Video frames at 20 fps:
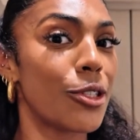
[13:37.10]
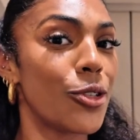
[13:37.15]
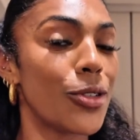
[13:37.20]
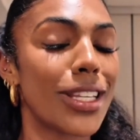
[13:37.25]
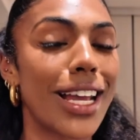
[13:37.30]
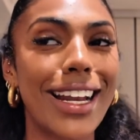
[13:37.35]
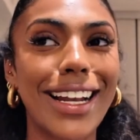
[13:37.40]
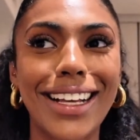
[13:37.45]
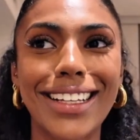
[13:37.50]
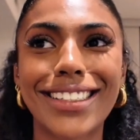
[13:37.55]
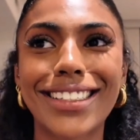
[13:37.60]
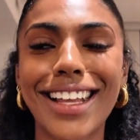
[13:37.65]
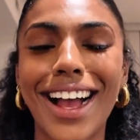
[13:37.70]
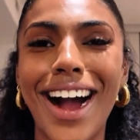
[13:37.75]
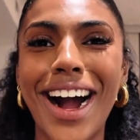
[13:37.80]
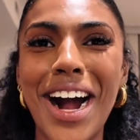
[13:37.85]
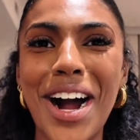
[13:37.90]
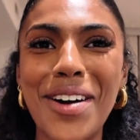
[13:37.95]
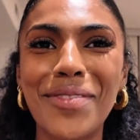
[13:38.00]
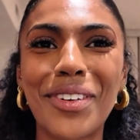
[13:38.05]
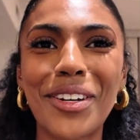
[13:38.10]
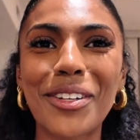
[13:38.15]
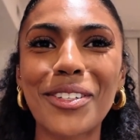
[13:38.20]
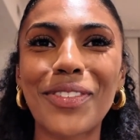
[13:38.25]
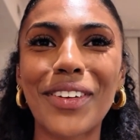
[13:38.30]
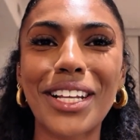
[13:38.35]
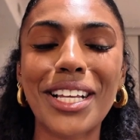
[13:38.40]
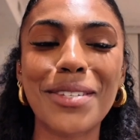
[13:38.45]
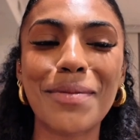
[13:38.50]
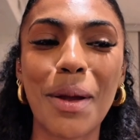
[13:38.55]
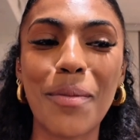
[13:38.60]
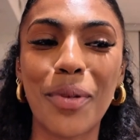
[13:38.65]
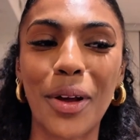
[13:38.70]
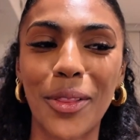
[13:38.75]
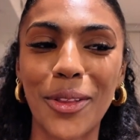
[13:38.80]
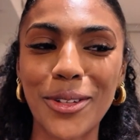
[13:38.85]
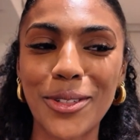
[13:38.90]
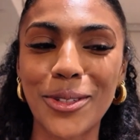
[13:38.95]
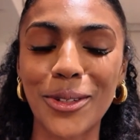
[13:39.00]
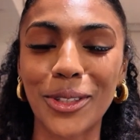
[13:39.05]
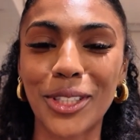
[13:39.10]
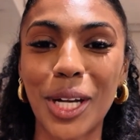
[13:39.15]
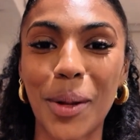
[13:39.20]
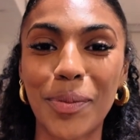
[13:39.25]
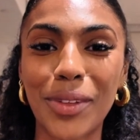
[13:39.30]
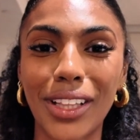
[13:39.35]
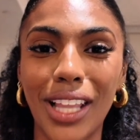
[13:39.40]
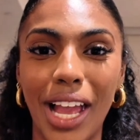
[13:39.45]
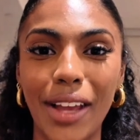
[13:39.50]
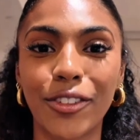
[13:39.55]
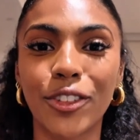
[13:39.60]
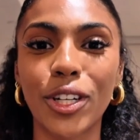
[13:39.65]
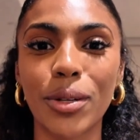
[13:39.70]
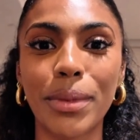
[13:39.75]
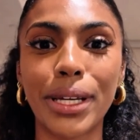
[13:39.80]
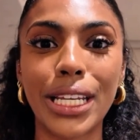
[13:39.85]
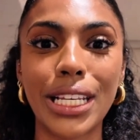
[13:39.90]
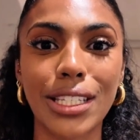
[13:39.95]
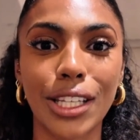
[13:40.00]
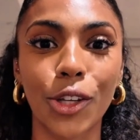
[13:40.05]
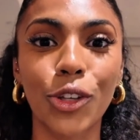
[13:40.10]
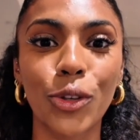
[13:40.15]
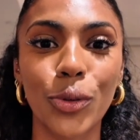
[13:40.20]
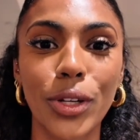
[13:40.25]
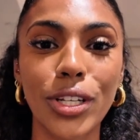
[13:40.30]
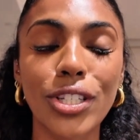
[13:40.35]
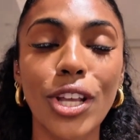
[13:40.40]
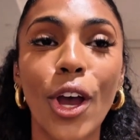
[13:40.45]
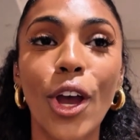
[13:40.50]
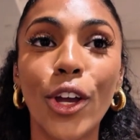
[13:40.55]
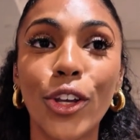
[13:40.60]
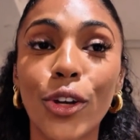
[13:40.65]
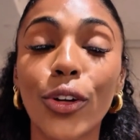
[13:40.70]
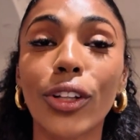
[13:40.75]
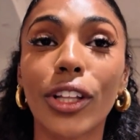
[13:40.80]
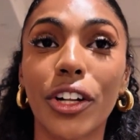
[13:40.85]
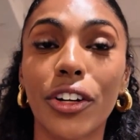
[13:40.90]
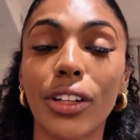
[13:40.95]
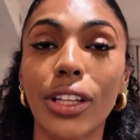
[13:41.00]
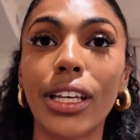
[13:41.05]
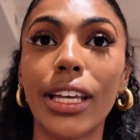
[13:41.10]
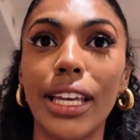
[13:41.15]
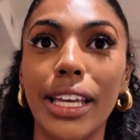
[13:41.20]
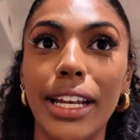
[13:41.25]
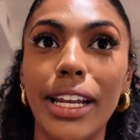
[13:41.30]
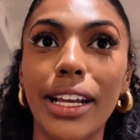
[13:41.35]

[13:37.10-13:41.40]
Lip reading: Duke Dennis. But it was funny because my brother searched up the live stream and he's like, Eunice, you're literally in